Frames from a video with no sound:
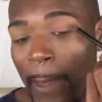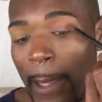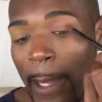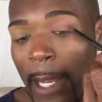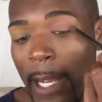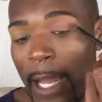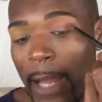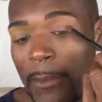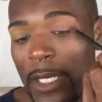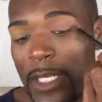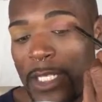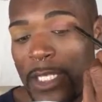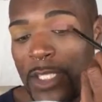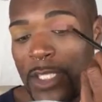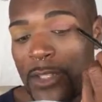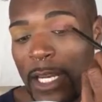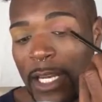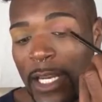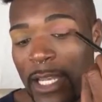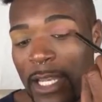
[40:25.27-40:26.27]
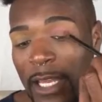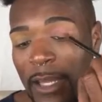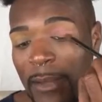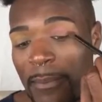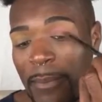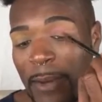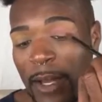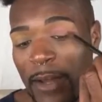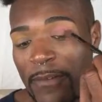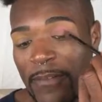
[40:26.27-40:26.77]
I'm gonna just try to
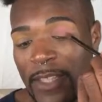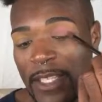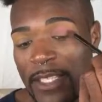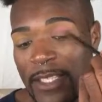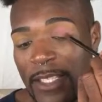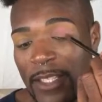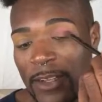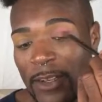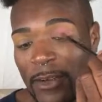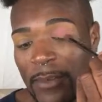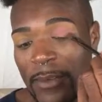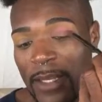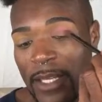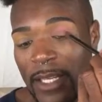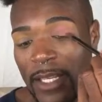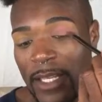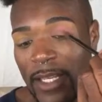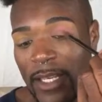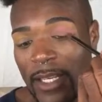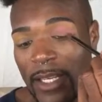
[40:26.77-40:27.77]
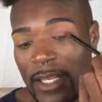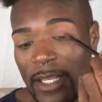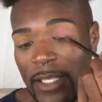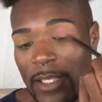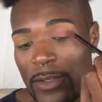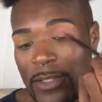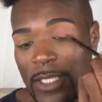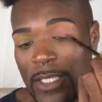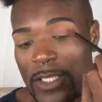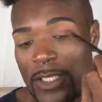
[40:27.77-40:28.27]
like buff this a little bit
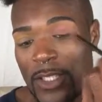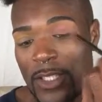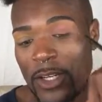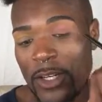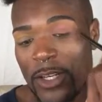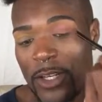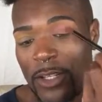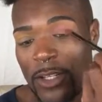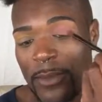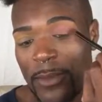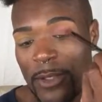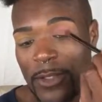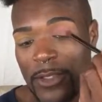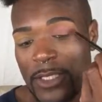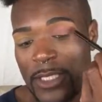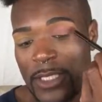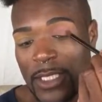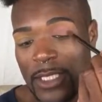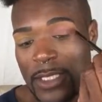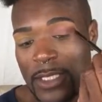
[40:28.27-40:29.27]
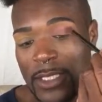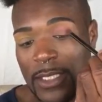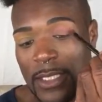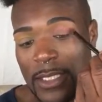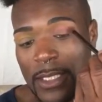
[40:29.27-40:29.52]
using circular motions.